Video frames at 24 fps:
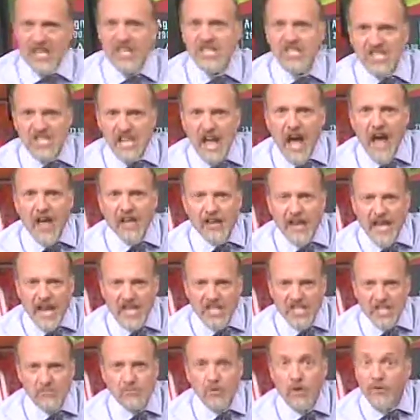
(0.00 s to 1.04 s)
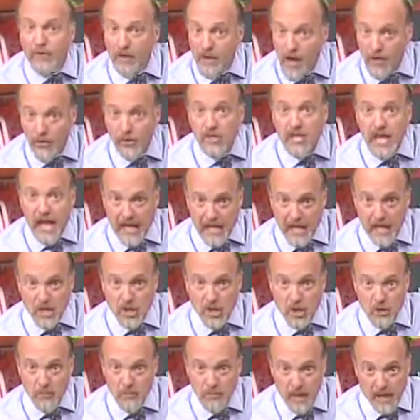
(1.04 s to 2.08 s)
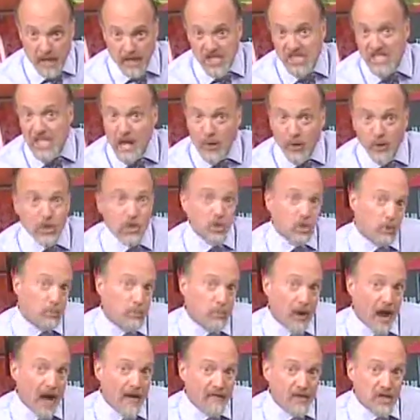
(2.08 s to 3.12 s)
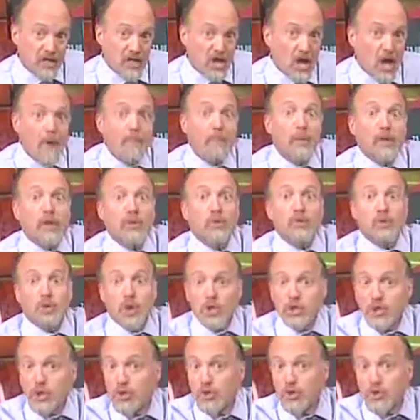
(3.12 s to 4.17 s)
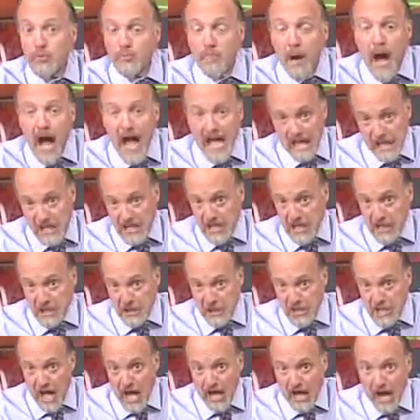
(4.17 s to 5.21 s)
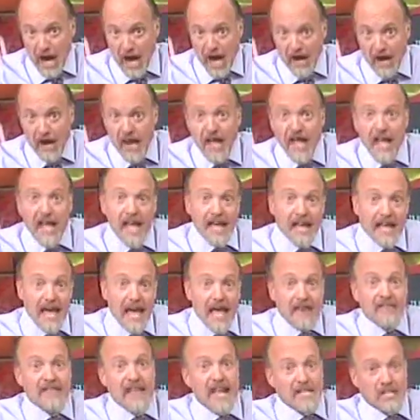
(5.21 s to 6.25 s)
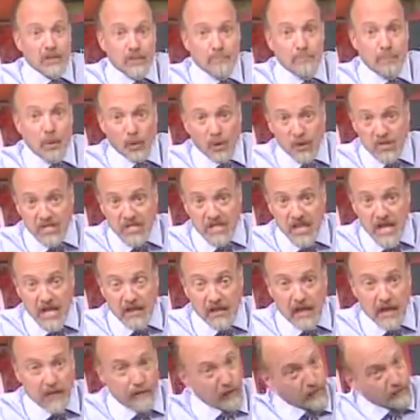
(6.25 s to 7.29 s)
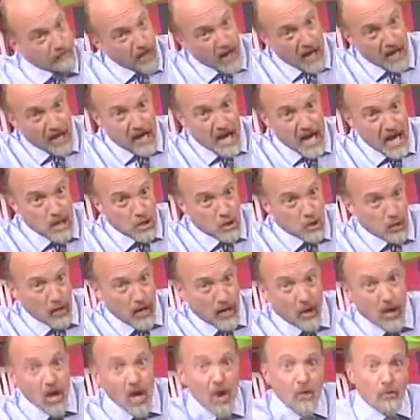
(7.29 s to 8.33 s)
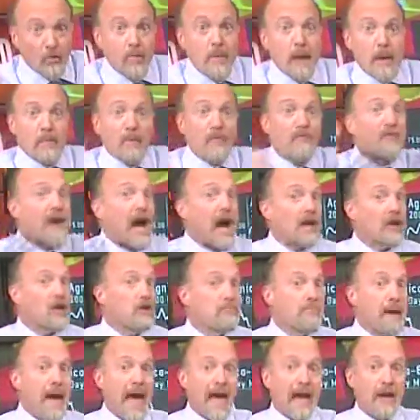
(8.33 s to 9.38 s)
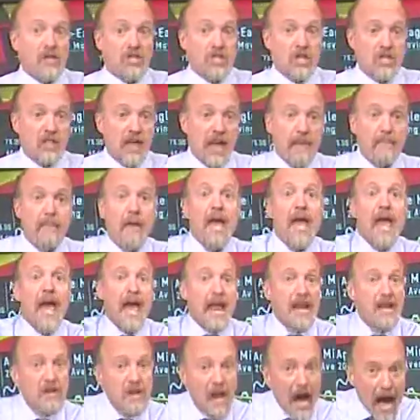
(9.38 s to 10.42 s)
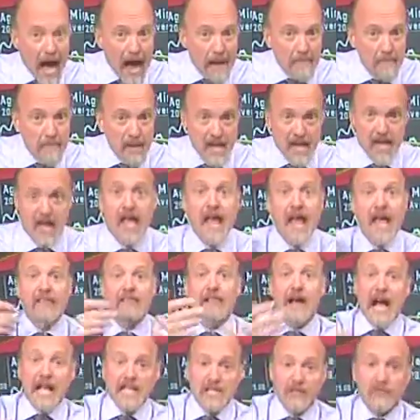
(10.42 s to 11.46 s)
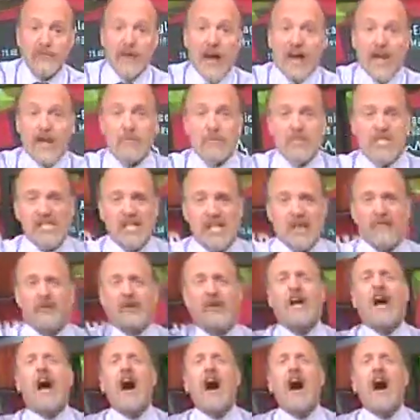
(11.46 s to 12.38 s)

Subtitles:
a consolidation move, another techie term, meaning sellers took profits, but there was also new buying that sent the stock higher. Again, that's a bullish tea leaf, if not an entrail. Remember, volume matters to them, and not me. And lots of volume is seen as a